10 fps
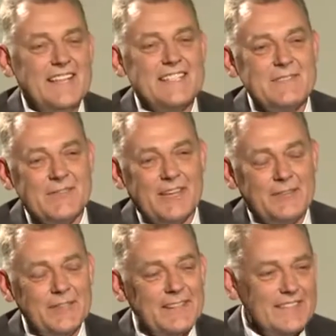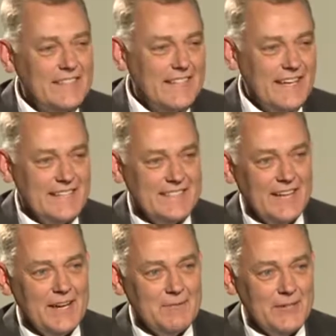Seems like we live in a day and
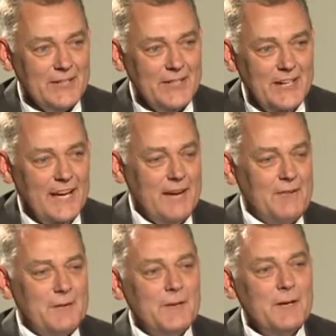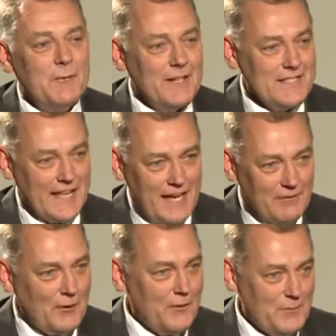time where everybody wants to
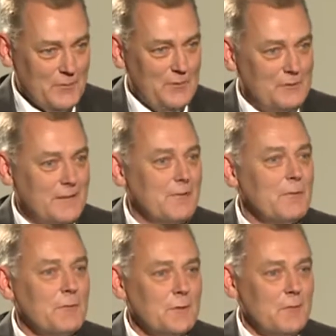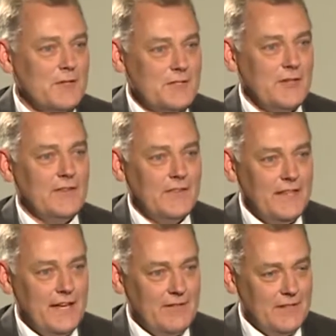have all the proof. Everyone wants all of
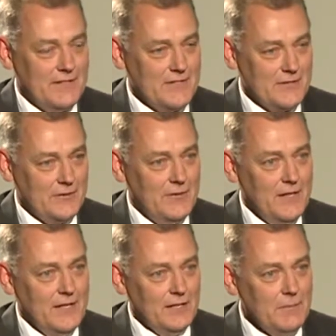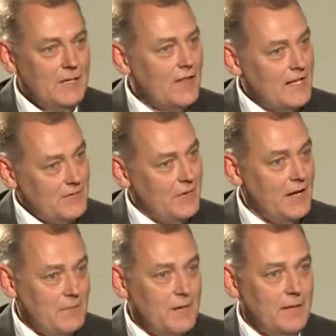the evidence. So let me
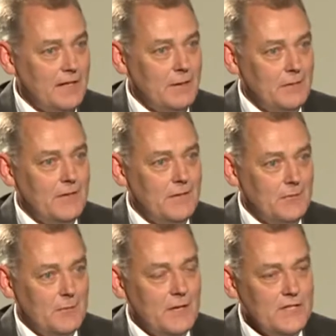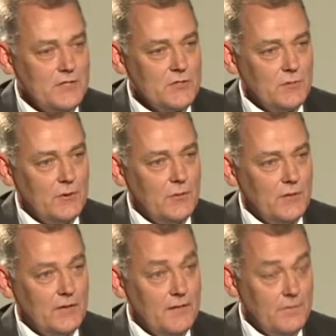classify it maybe a couple of different ways just real quickly.